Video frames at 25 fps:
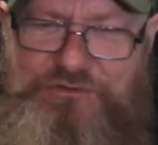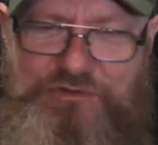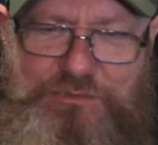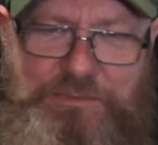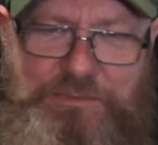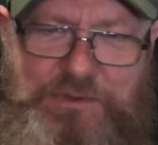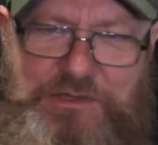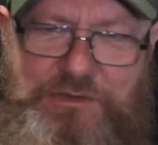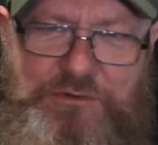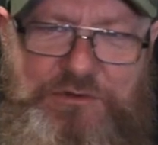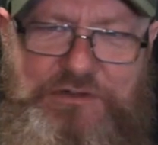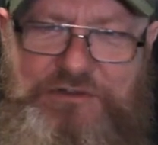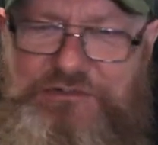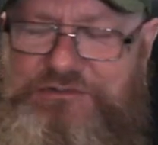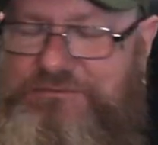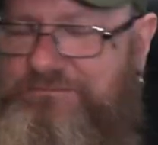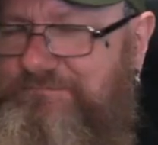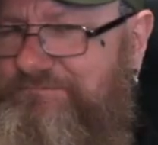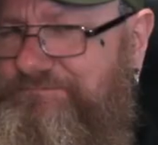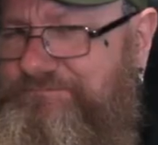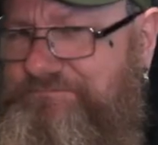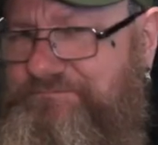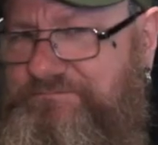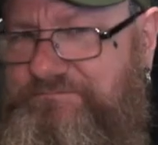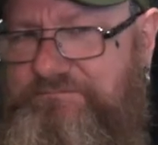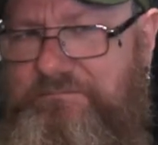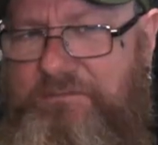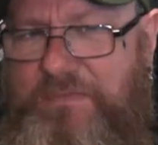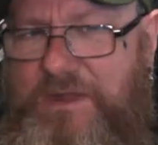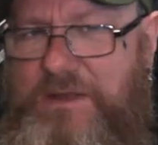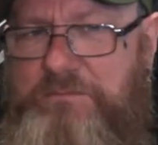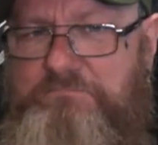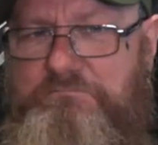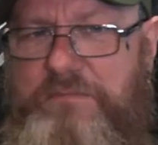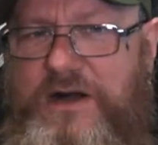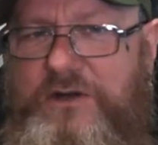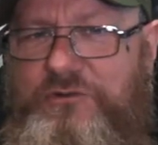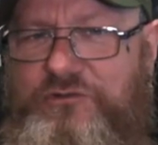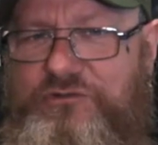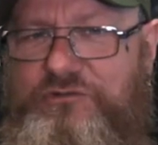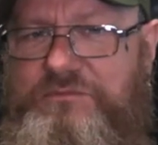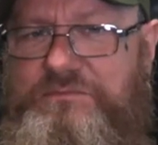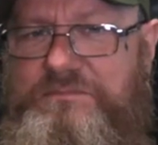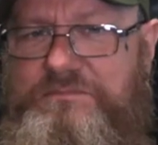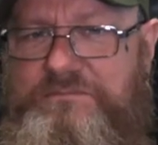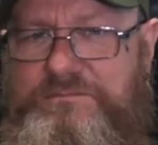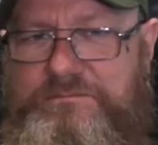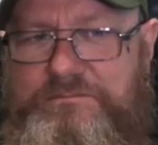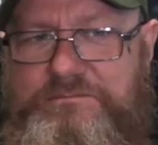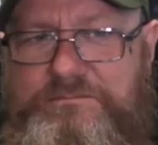to be honest, most
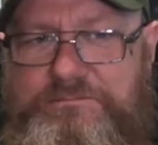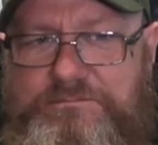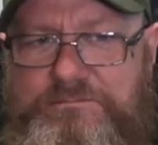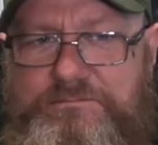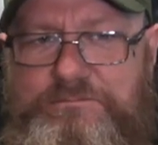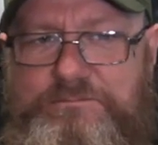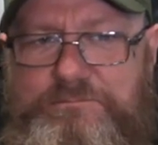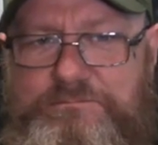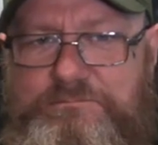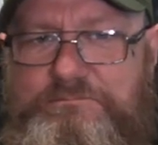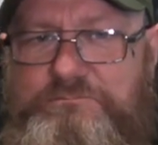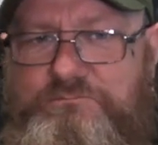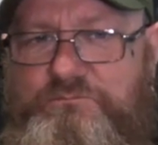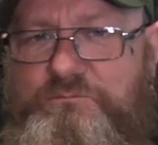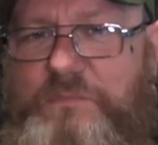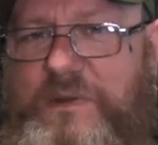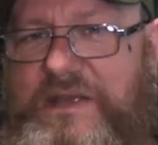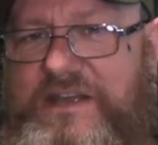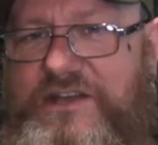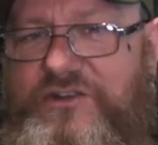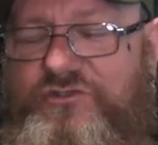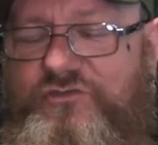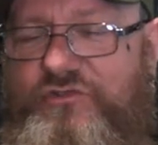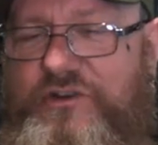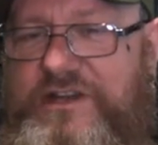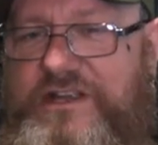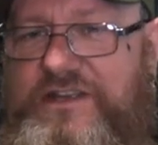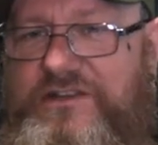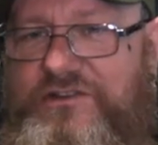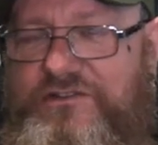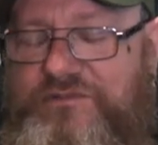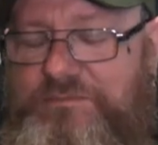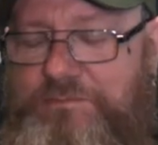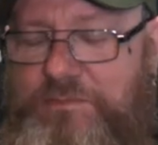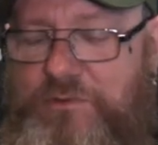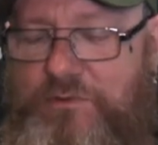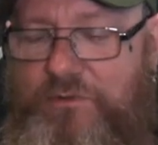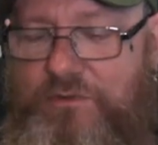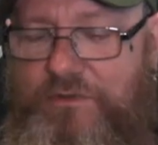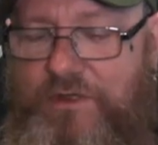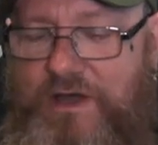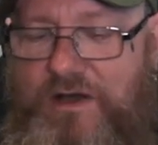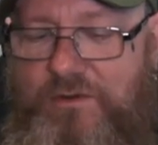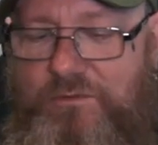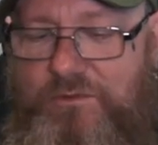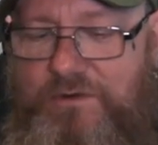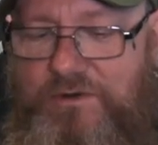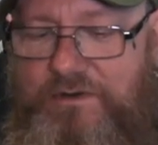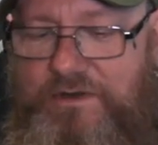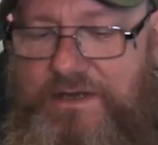beer drinkers pour the
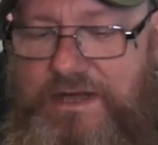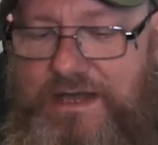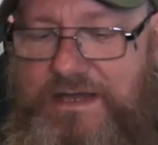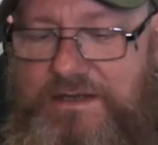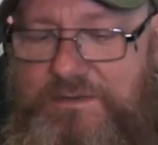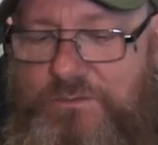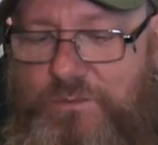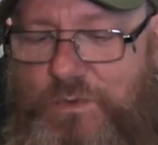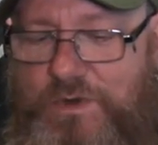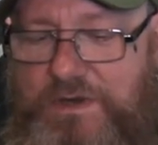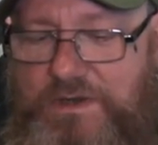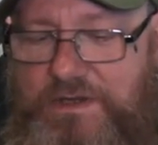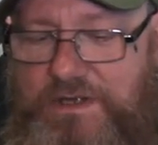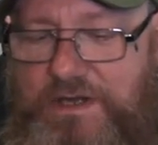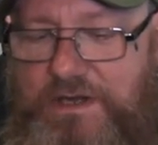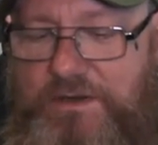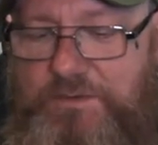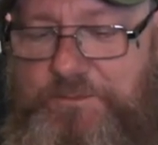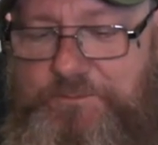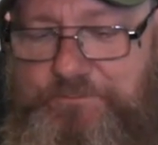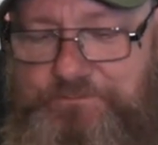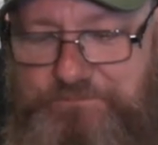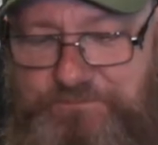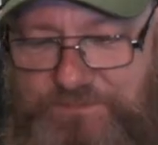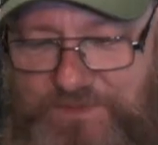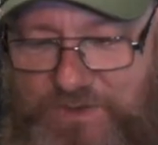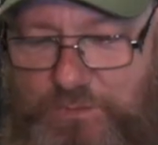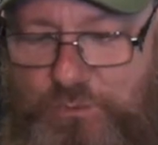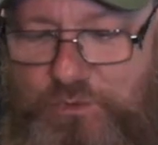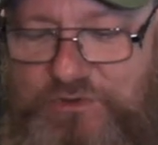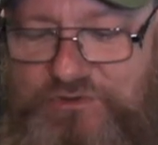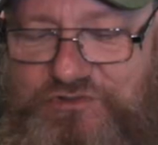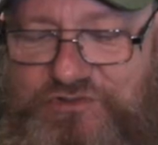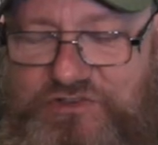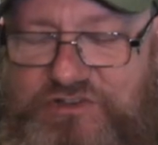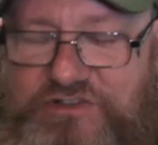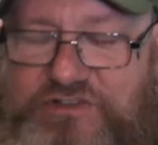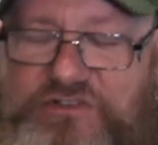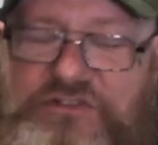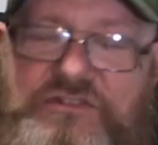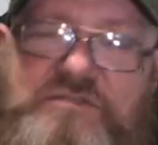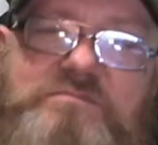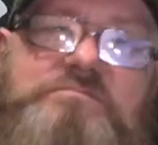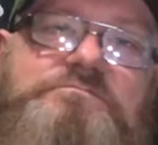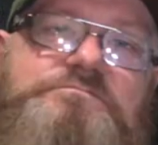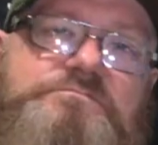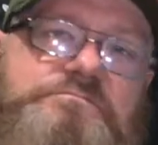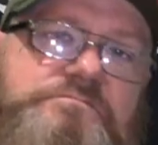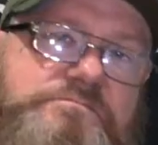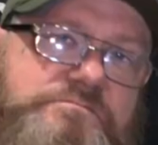whole lot out in one go, which is,
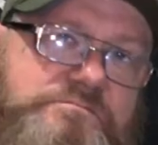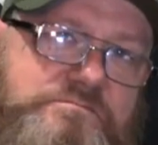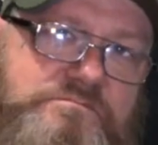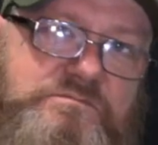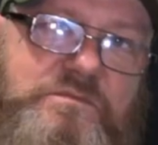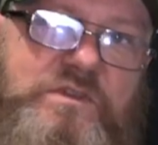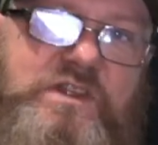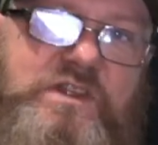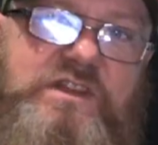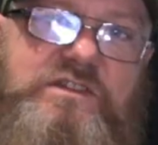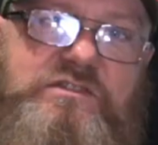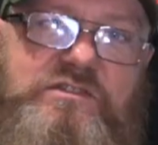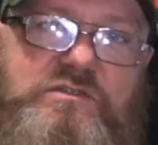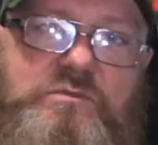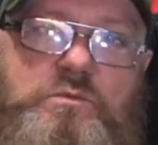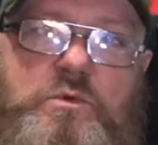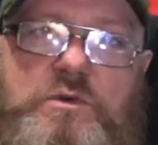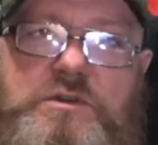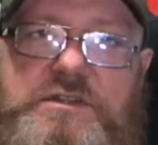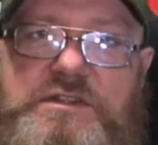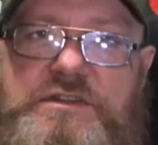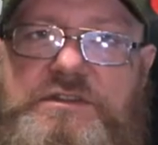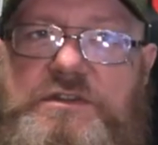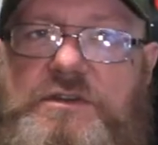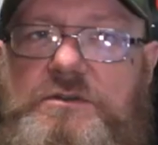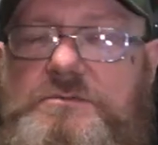this is what you